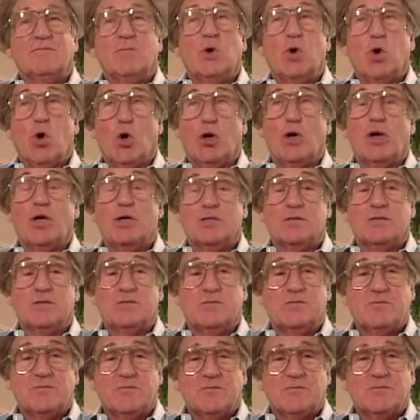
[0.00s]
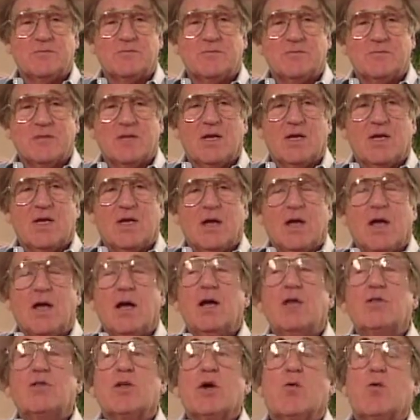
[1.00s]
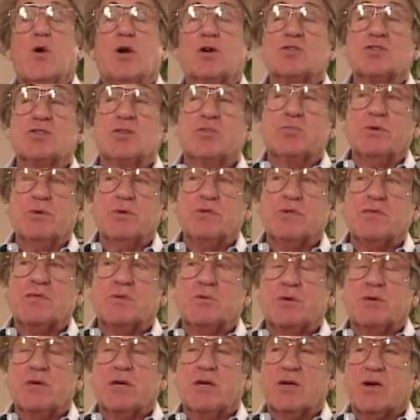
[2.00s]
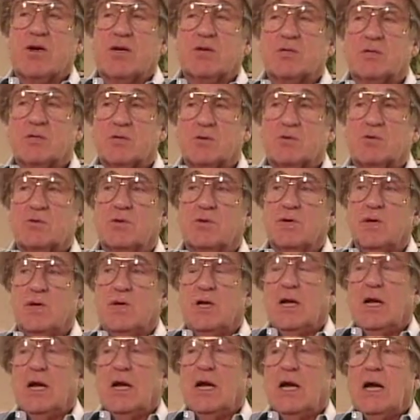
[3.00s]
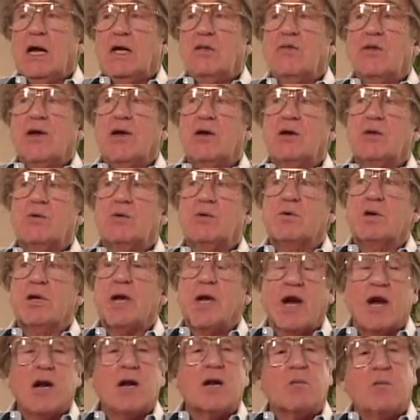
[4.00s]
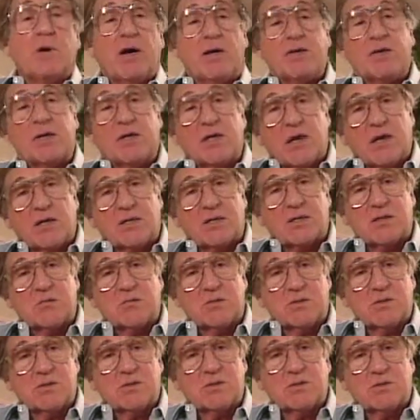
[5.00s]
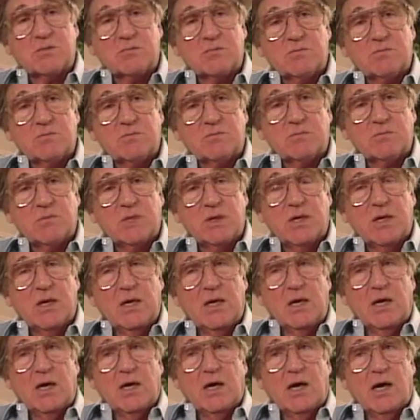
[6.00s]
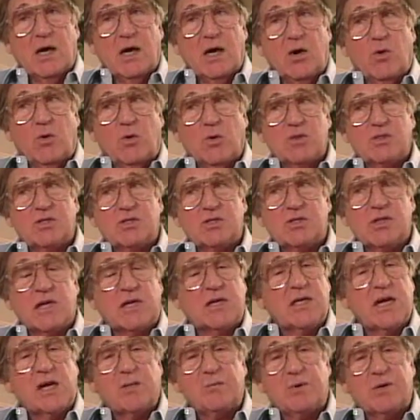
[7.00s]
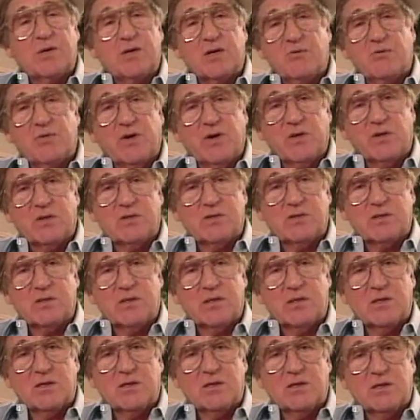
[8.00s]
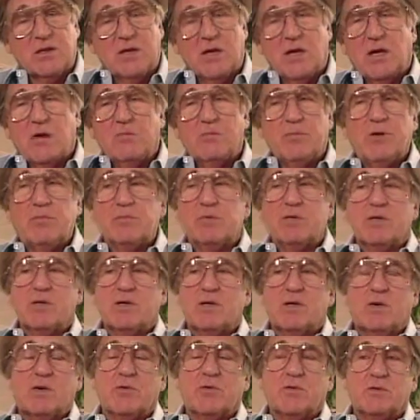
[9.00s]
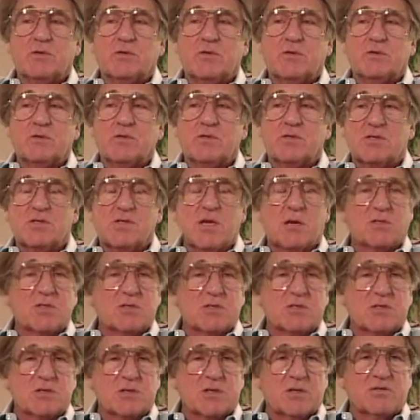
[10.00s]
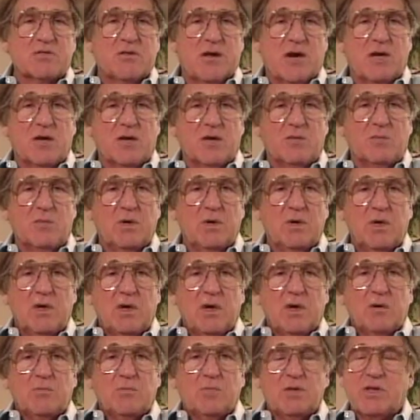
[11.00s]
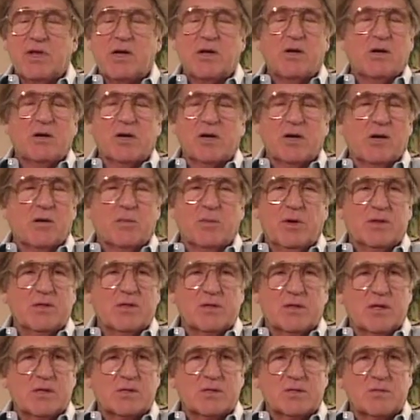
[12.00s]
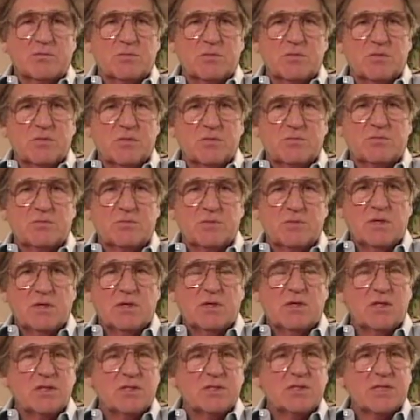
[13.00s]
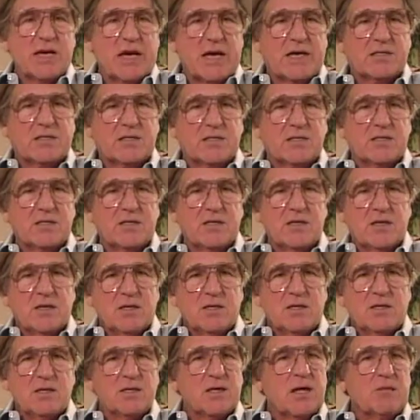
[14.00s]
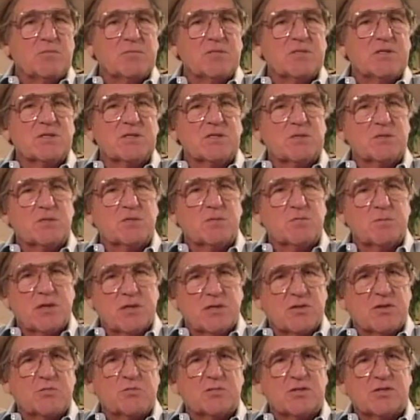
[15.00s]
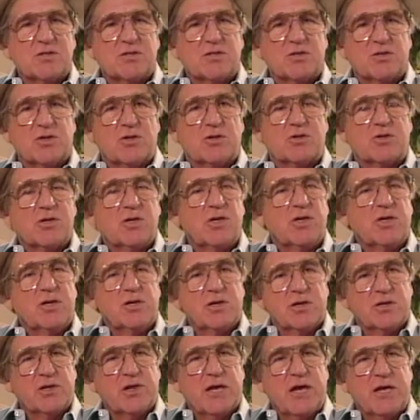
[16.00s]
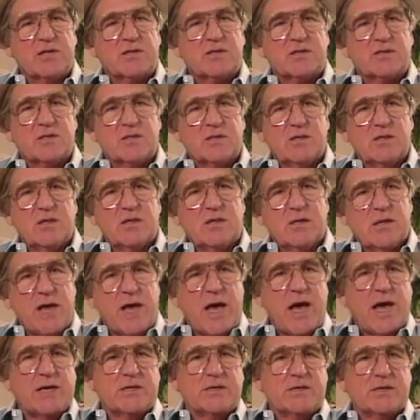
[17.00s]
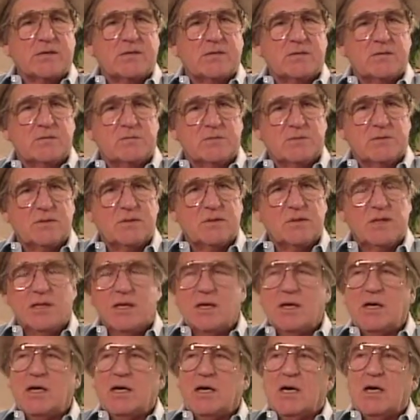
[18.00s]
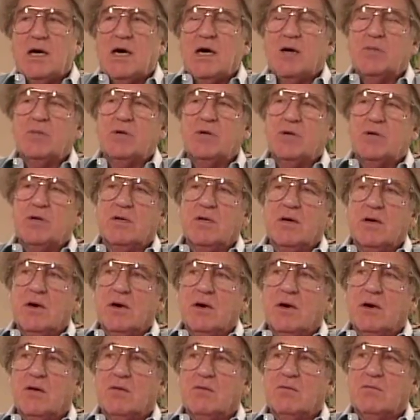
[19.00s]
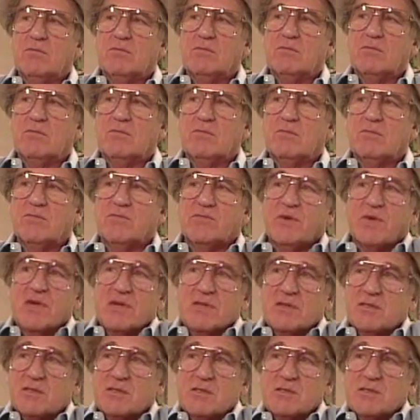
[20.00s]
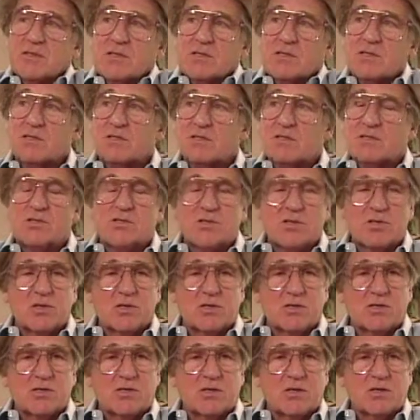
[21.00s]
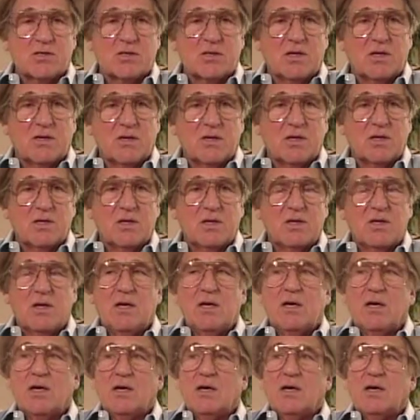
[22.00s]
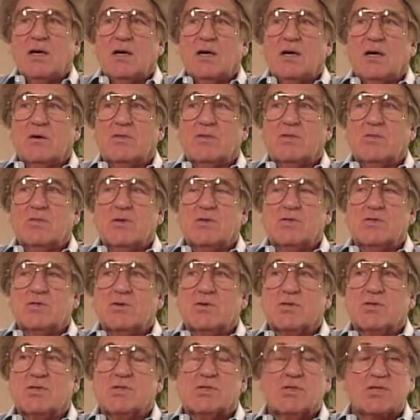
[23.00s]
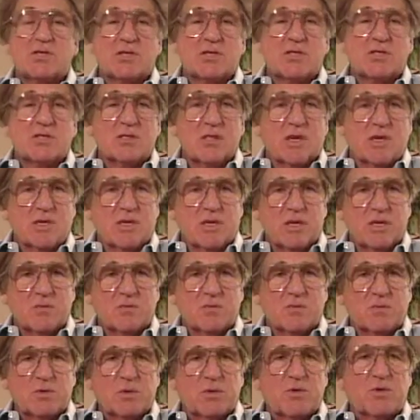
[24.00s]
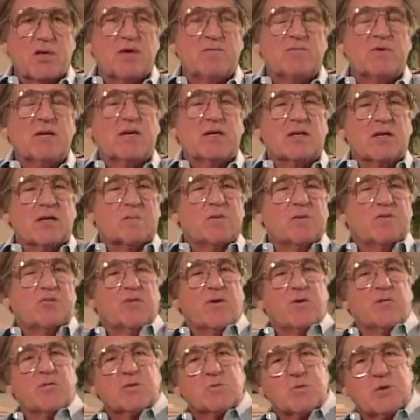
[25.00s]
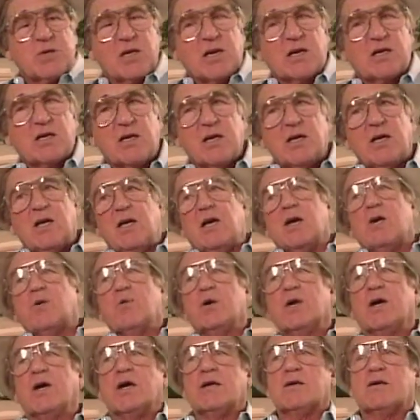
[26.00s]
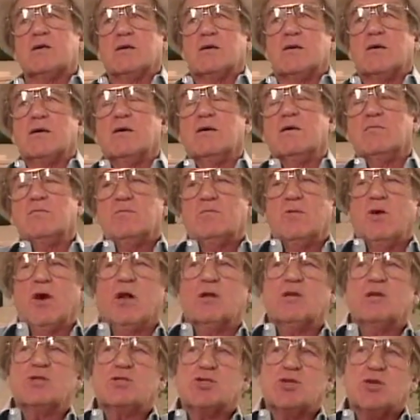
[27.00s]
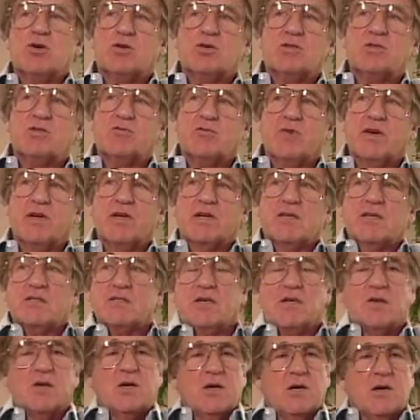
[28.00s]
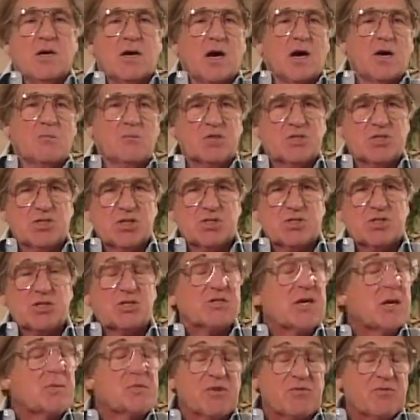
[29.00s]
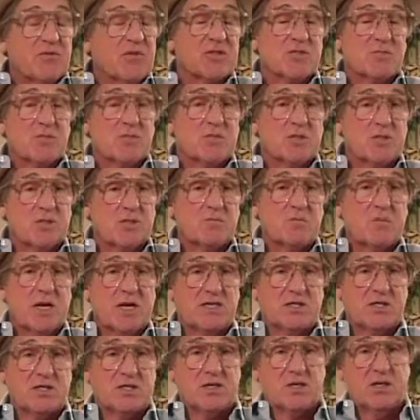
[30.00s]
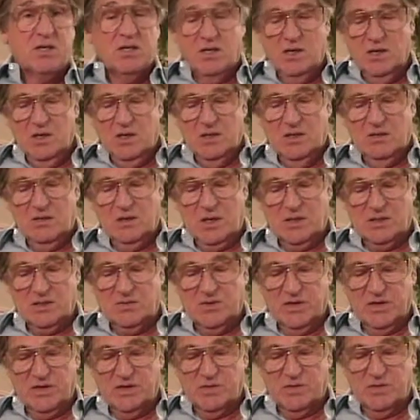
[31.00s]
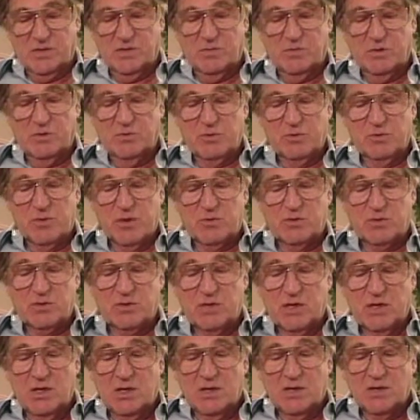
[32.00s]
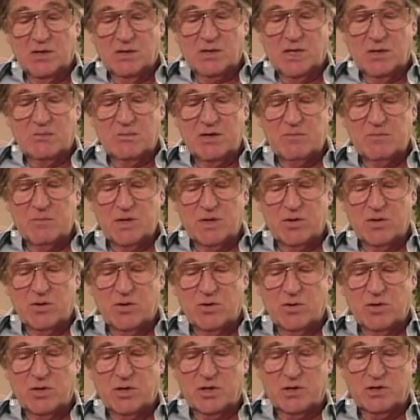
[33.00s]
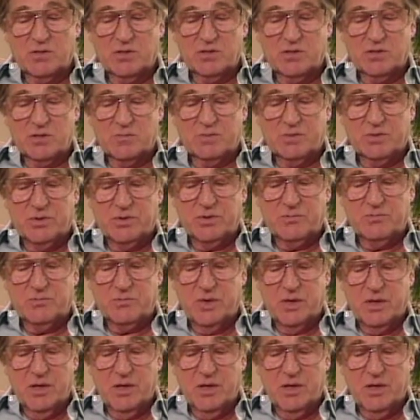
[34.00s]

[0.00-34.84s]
They watched their business. They watched their business, but they cared about their customers, which is not happening in Vegas today. People, you know, it's just numbers today, volume, but they don't care about the customers. It's next. You're not Mr. Smith or Mr. Jones. You're next. Next! I mean, Vegas is it's a circus town now. There's no such thing as nightclubs. We don't have nightclub performers. We got all the shows in Vegas are magicians. I'm the first one that did magic in Las Vegas. Nobody remembers because I made my whole audience disappear.